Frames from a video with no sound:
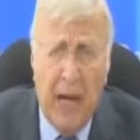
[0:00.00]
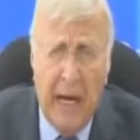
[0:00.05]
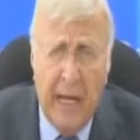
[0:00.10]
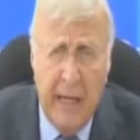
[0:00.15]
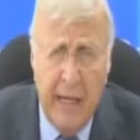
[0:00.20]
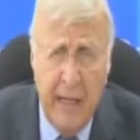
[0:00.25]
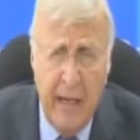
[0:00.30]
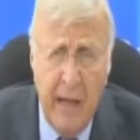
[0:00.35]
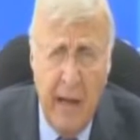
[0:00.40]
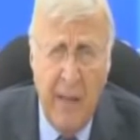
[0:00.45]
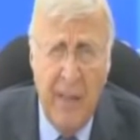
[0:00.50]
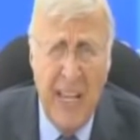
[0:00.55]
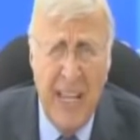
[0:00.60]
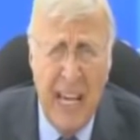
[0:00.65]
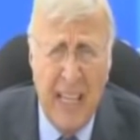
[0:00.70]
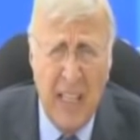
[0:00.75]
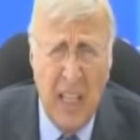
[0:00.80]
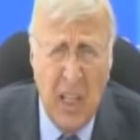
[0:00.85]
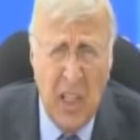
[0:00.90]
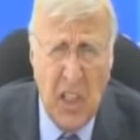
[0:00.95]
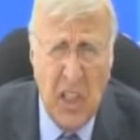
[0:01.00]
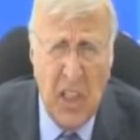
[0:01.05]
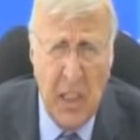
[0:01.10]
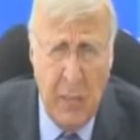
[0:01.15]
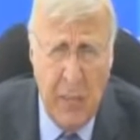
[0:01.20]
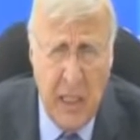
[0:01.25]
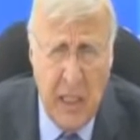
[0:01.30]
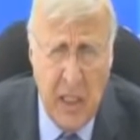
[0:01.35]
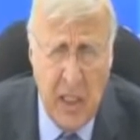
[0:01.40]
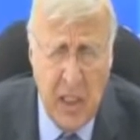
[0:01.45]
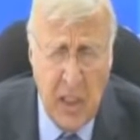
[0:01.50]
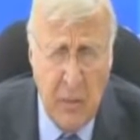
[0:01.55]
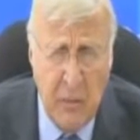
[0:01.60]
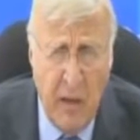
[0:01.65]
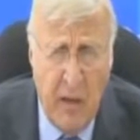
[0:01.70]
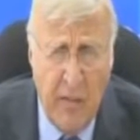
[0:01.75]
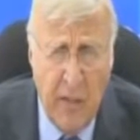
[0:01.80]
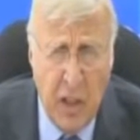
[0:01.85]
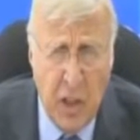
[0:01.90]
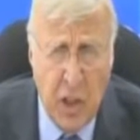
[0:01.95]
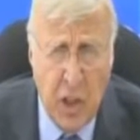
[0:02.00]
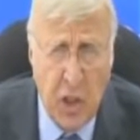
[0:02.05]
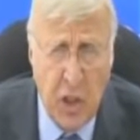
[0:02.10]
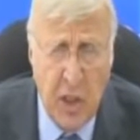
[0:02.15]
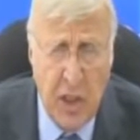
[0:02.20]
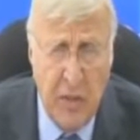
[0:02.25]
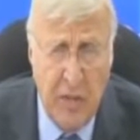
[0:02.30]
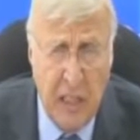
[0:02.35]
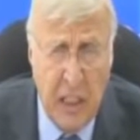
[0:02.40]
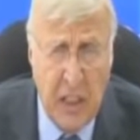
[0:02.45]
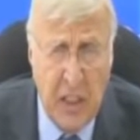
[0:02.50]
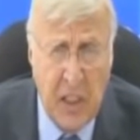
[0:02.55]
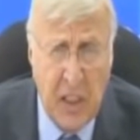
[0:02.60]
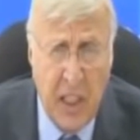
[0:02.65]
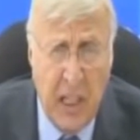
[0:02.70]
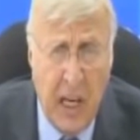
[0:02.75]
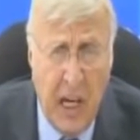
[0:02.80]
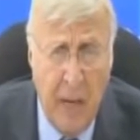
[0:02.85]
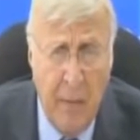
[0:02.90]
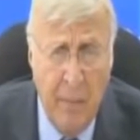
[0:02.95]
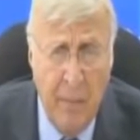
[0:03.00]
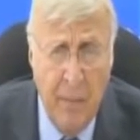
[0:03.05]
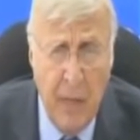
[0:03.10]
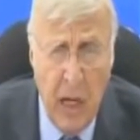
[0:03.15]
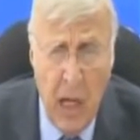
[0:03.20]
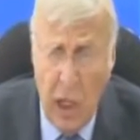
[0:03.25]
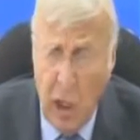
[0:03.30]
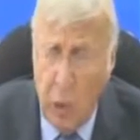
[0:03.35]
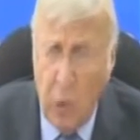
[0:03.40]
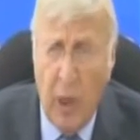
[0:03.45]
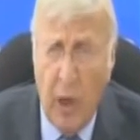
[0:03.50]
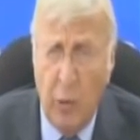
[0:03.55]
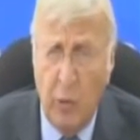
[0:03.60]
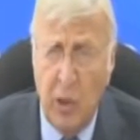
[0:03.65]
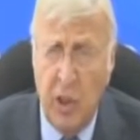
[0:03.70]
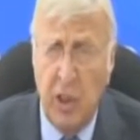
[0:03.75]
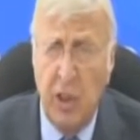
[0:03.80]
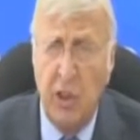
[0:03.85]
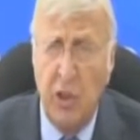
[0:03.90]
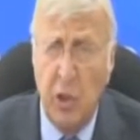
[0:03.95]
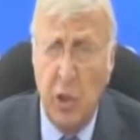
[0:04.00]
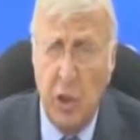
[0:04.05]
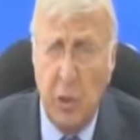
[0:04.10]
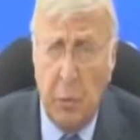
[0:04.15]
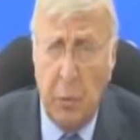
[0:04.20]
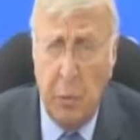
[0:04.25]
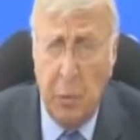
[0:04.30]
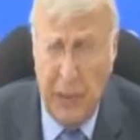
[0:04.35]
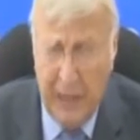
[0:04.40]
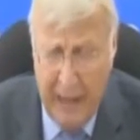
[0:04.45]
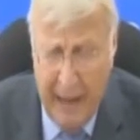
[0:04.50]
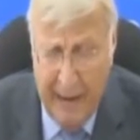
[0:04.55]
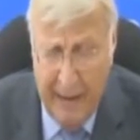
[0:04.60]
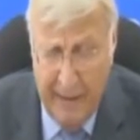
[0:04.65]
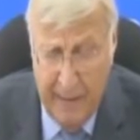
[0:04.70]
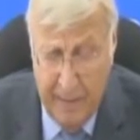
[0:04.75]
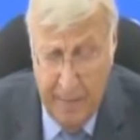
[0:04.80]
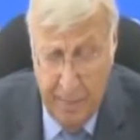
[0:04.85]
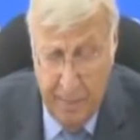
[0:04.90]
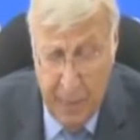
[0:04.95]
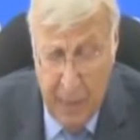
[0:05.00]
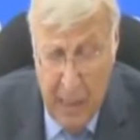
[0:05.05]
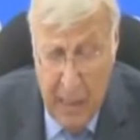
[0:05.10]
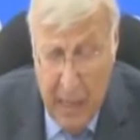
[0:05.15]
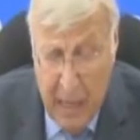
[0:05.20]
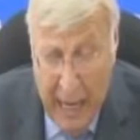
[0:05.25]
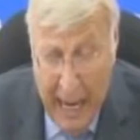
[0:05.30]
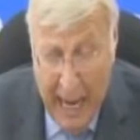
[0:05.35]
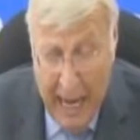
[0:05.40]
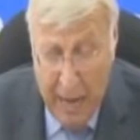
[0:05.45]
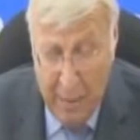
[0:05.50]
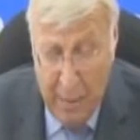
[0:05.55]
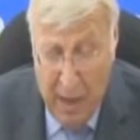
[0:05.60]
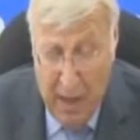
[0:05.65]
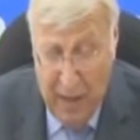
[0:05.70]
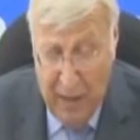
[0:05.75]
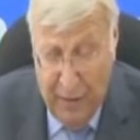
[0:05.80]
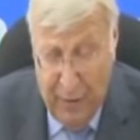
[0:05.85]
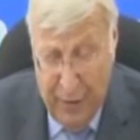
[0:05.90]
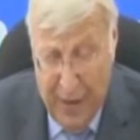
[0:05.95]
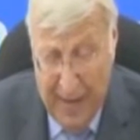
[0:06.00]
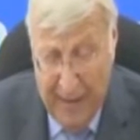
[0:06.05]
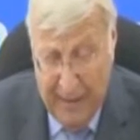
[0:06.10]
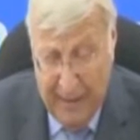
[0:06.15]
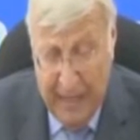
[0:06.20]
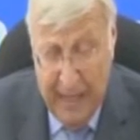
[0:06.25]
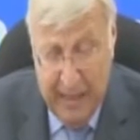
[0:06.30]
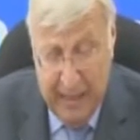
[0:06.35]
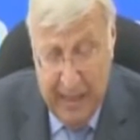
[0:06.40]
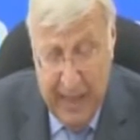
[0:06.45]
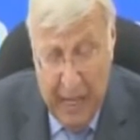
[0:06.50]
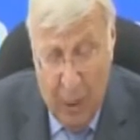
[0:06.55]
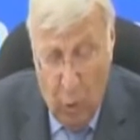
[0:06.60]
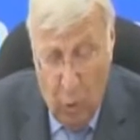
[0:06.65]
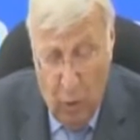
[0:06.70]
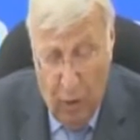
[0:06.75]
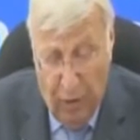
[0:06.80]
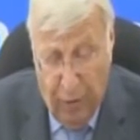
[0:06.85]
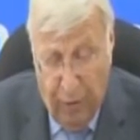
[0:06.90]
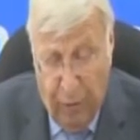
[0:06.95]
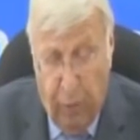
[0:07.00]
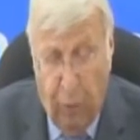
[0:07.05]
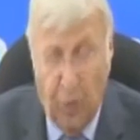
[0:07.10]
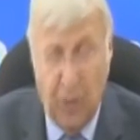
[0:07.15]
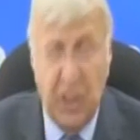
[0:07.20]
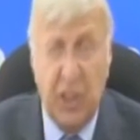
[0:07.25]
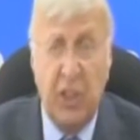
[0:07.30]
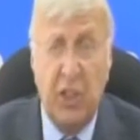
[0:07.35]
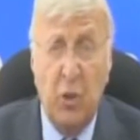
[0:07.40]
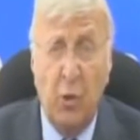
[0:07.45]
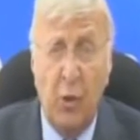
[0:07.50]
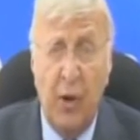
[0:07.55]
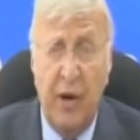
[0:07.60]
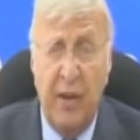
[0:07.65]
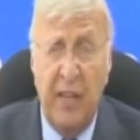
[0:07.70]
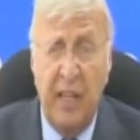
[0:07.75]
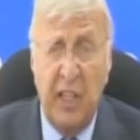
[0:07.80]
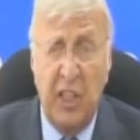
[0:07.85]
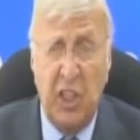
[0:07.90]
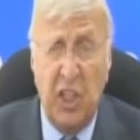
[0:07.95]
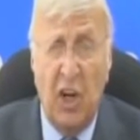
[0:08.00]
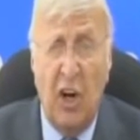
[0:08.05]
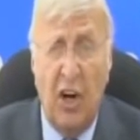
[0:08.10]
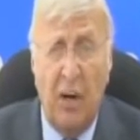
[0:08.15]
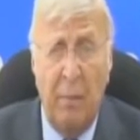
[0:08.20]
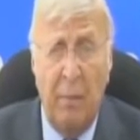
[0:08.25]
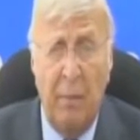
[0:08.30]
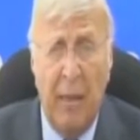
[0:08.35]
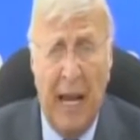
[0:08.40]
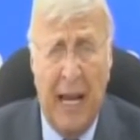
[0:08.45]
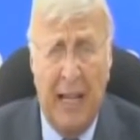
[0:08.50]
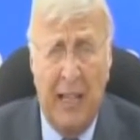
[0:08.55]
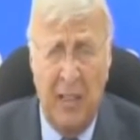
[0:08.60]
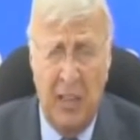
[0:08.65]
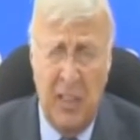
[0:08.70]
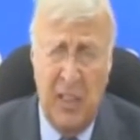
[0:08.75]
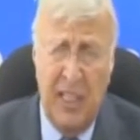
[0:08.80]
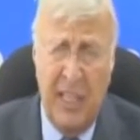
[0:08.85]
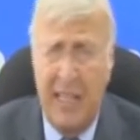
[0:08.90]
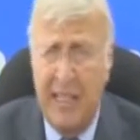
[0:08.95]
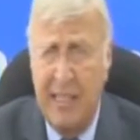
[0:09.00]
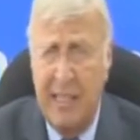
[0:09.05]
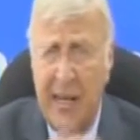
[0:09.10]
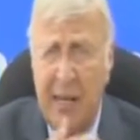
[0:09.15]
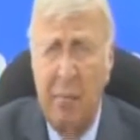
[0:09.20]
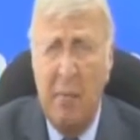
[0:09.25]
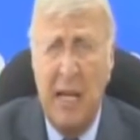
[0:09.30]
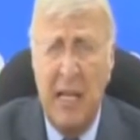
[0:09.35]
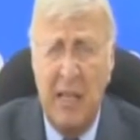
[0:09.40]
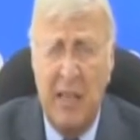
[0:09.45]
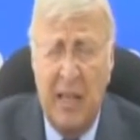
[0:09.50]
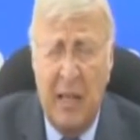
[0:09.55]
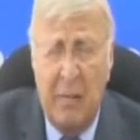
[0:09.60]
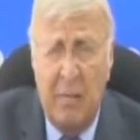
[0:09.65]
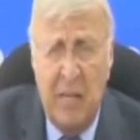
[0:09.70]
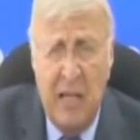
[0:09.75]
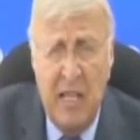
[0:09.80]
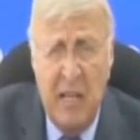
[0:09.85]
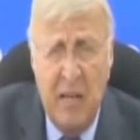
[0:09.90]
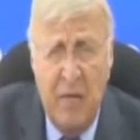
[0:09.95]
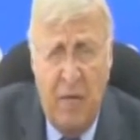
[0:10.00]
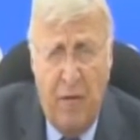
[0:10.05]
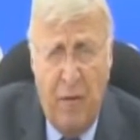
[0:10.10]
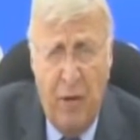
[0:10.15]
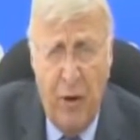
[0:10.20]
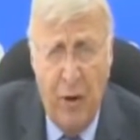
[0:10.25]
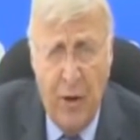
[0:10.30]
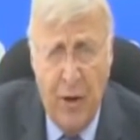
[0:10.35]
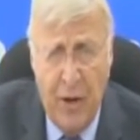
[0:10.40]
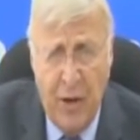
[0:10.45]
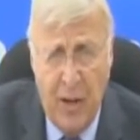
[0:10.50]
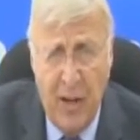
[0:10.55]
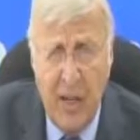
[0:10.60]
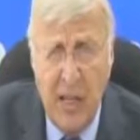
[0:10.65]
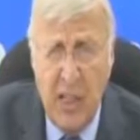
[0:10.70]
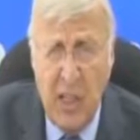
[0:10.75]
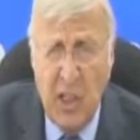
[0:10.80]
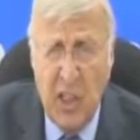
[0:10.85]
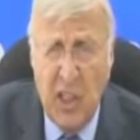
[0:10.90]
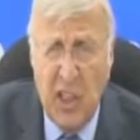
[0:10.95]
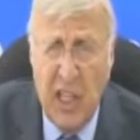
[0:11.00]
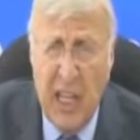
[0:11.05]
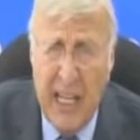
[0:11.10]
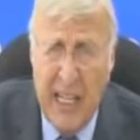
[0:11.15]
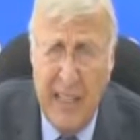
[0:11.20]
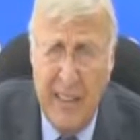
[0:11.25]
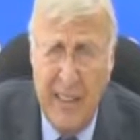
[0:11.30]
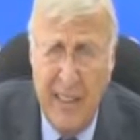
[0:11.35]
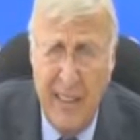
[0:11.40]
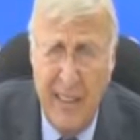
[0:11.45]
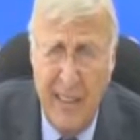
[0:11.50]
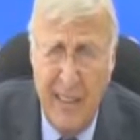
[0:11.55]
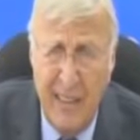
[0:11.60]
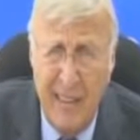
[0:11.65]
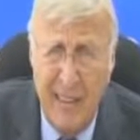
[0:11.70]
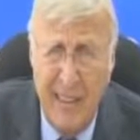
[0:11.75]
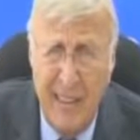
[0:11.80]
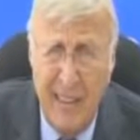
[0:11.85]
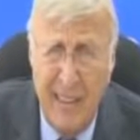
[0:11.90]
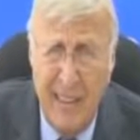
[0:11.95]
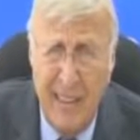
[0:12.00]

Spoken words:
by the anti-Semitism of the church of his time, the way in which the Jews were put down, and by the fact that they were forced to wear these armbands that made them inferior, said,